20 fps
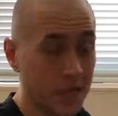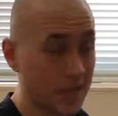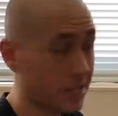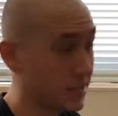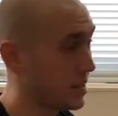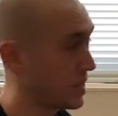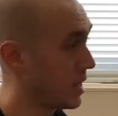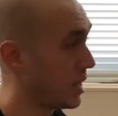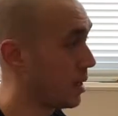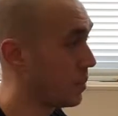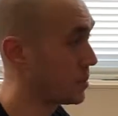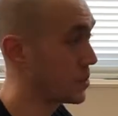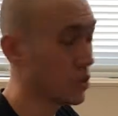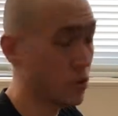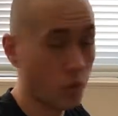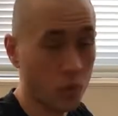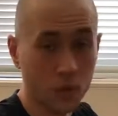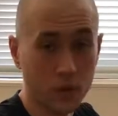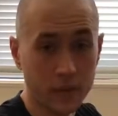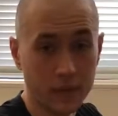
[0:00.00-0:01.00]
sit-ups
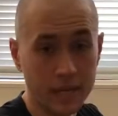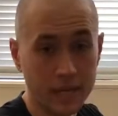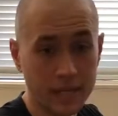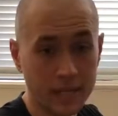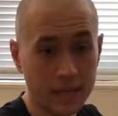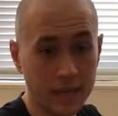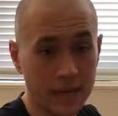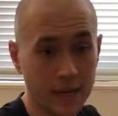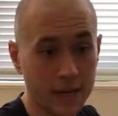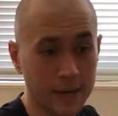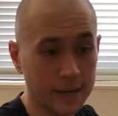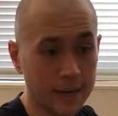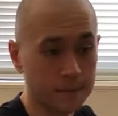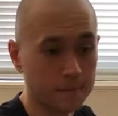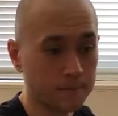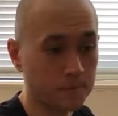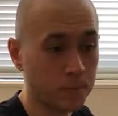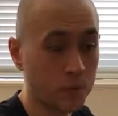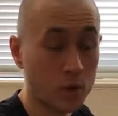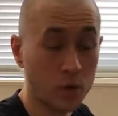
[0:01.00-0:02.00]
or the
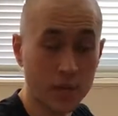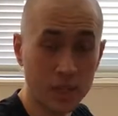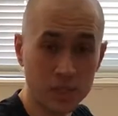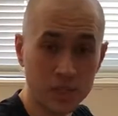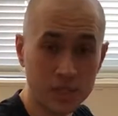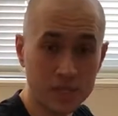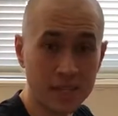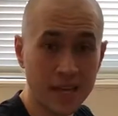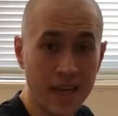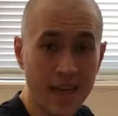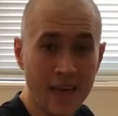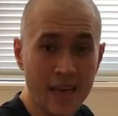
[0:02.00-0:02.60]
crunches.